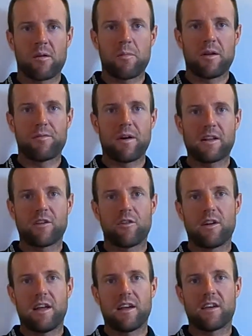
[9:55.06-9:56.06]

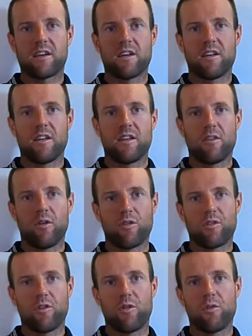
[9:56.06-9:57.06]
manufacturer like
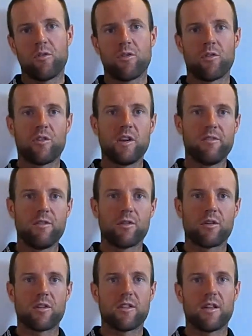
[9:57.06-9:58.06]
Ozone or
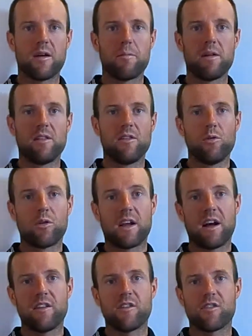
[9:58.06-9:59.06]
Nibuk, they build new
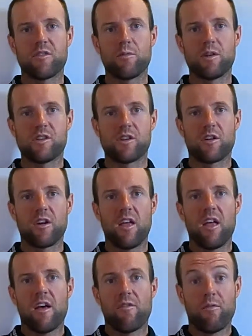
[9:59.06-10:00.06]
gliders which are
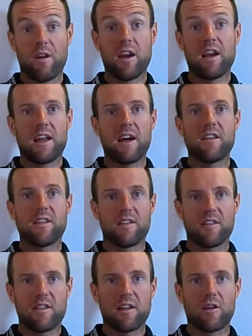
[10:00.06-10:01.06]
very light
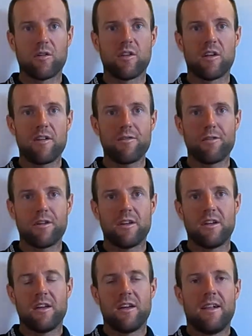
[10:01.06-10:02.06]
and still good enough.
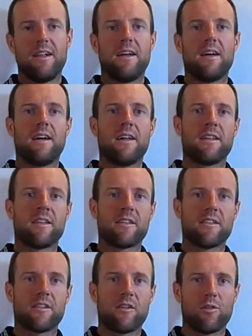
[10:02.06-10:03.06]

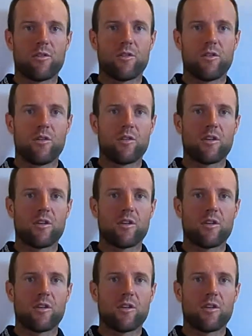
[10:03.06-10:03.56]
And also the